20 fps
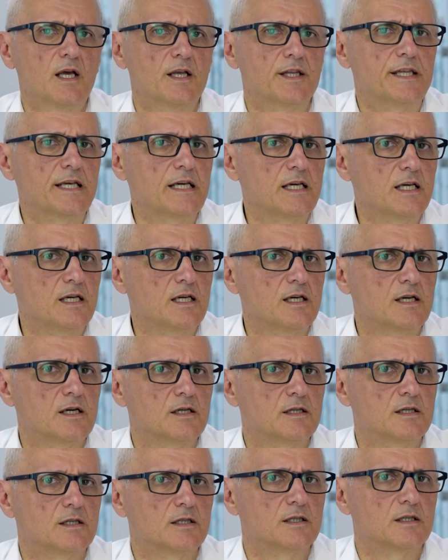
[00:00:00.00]

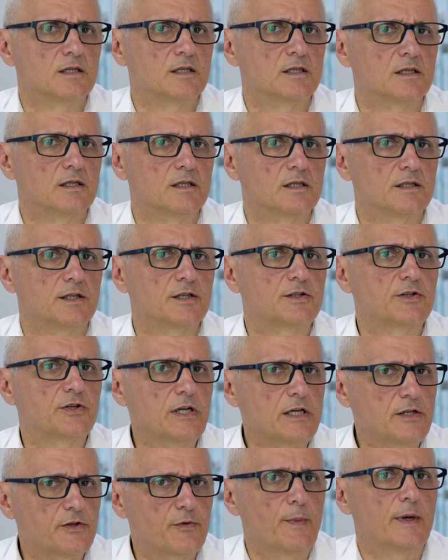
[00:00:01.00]
The
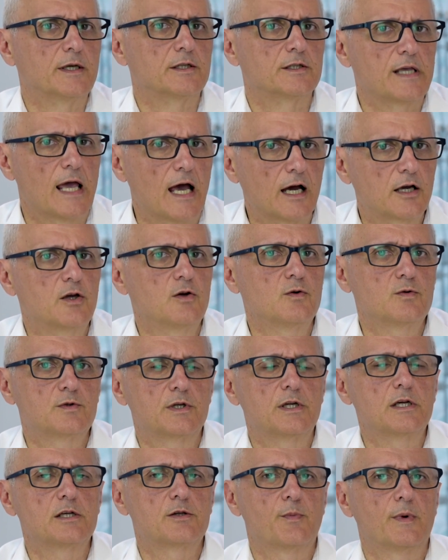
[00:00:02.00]
treatment, the acute
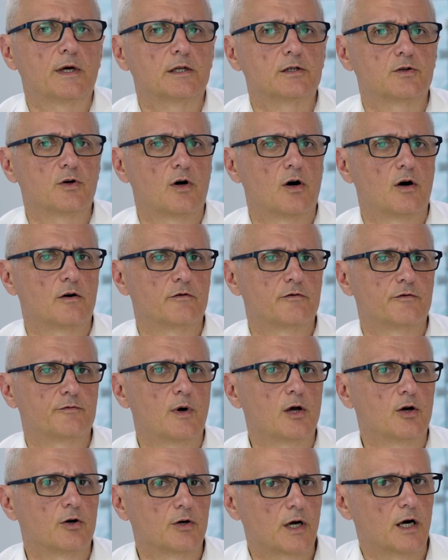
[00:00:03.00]
treatment of
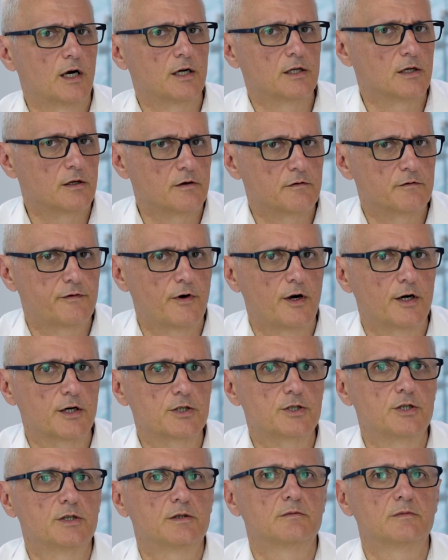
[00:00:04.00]
myocardial
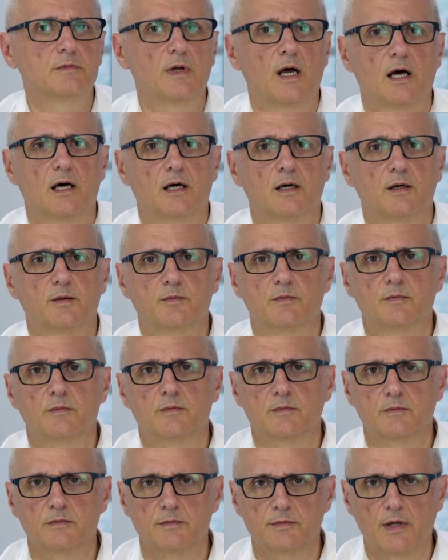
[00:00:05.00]
infarction
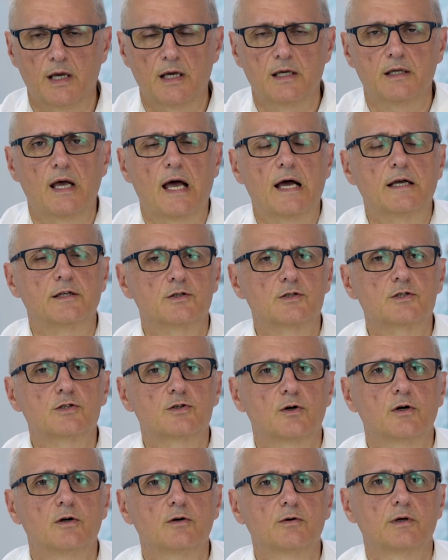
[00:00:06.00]
and
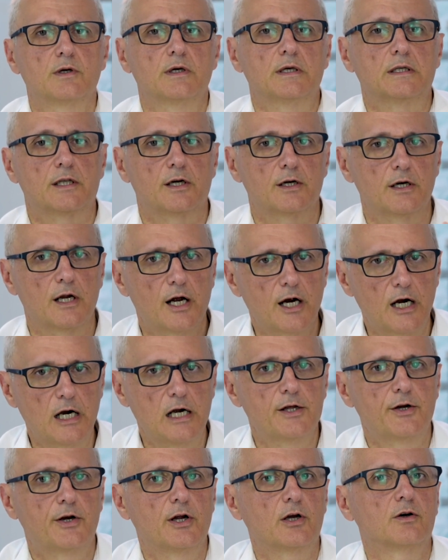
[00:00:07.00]
stroke, their
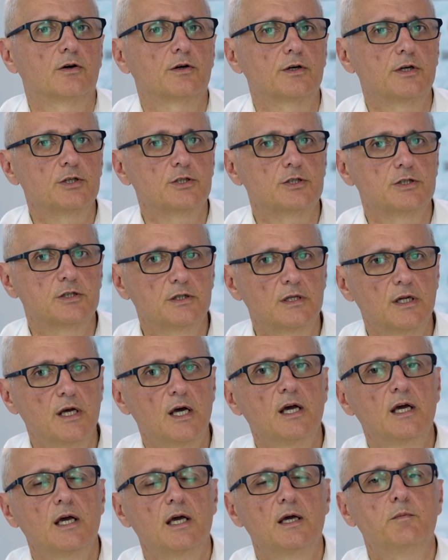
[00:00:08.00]
early recognition,
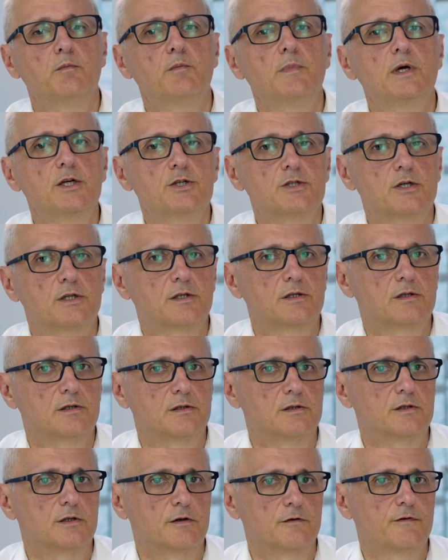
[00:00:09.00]

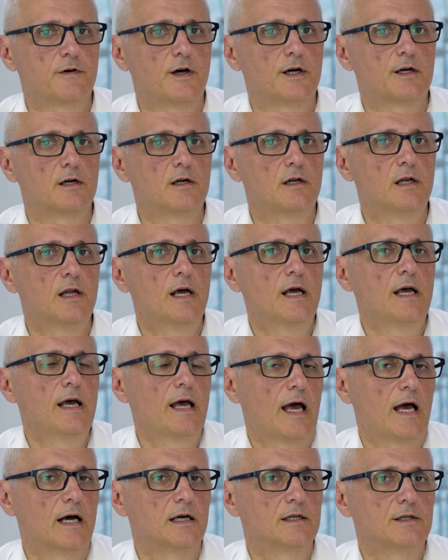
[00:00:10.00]
immediate referral,
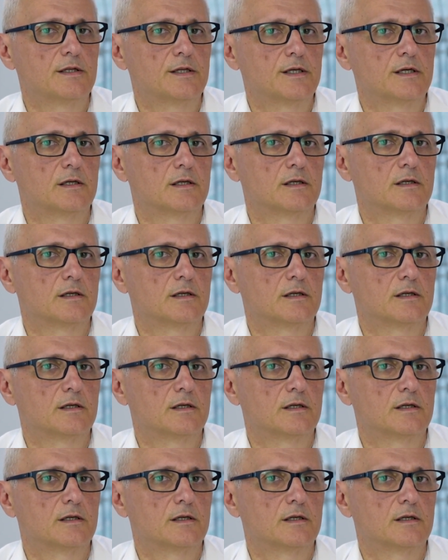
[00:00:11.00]
and